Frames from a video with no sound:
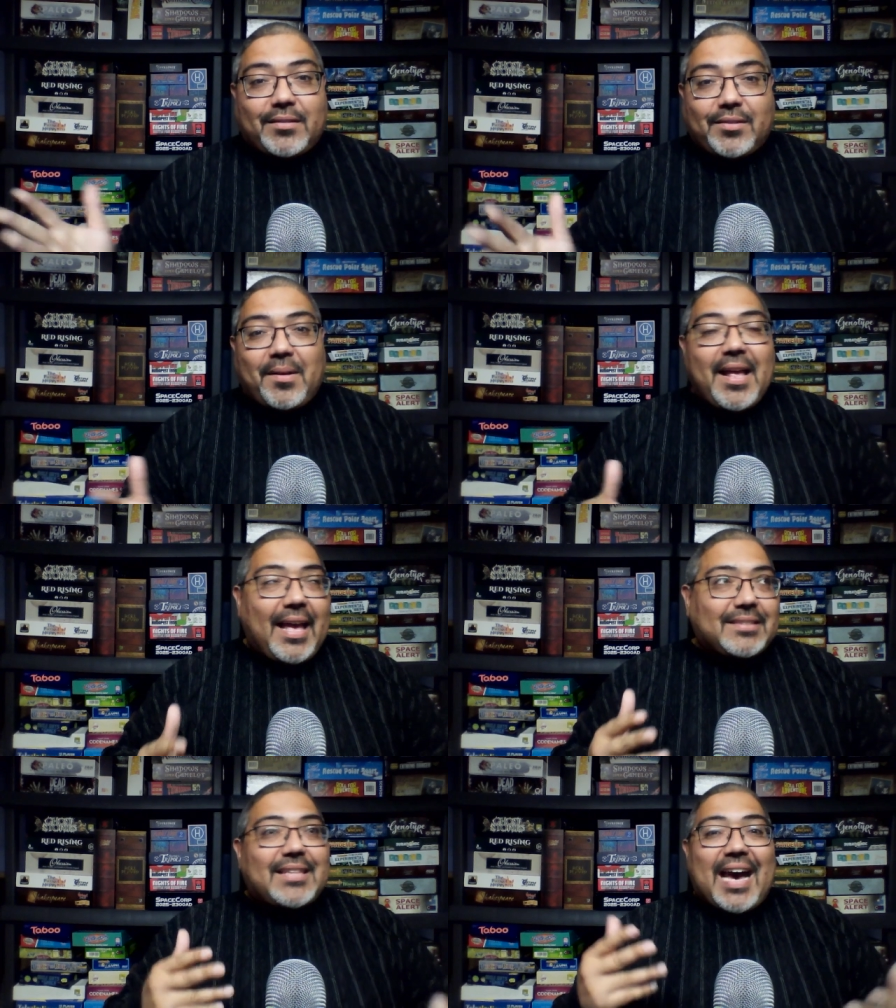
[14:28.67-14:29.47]
So
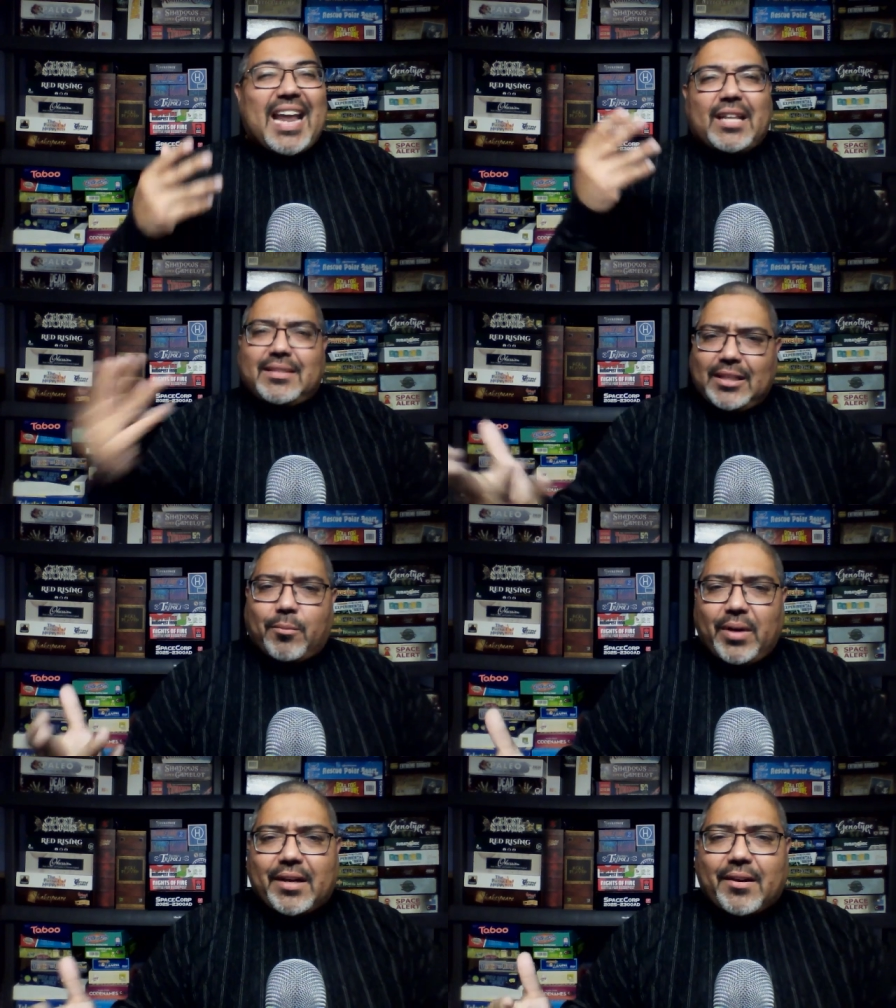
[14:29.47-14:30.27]
it's not a deal
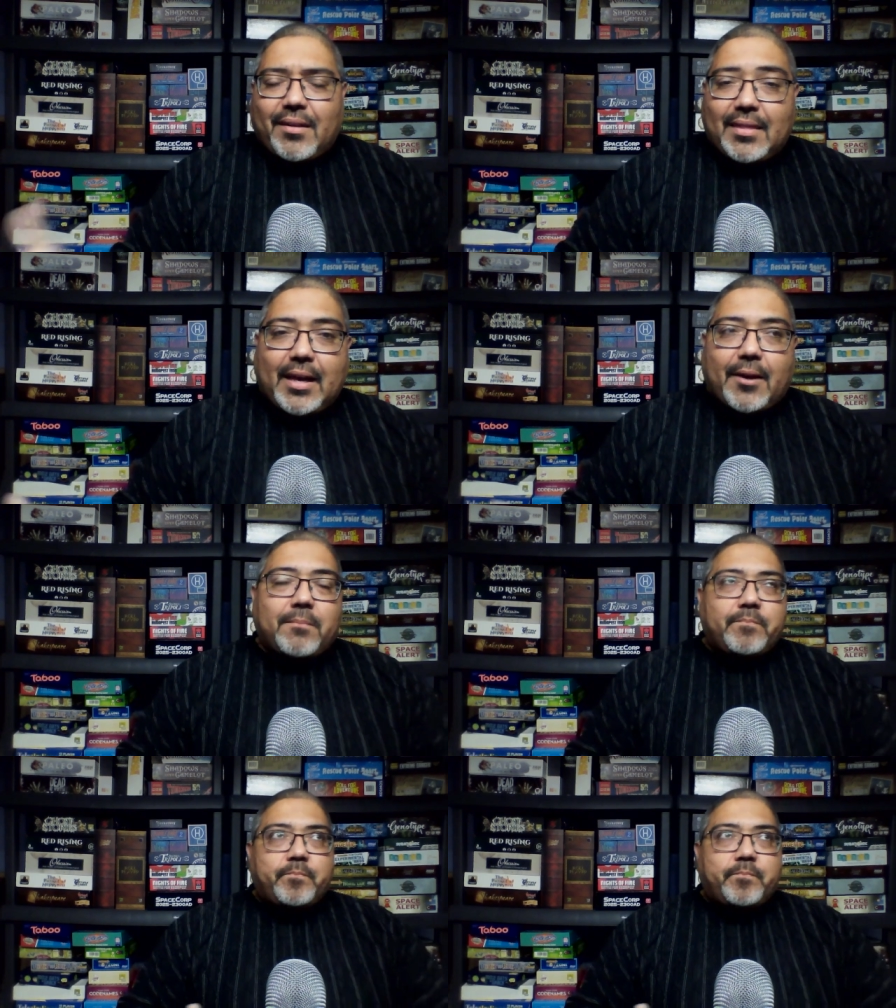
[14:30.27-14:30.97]
breaker there.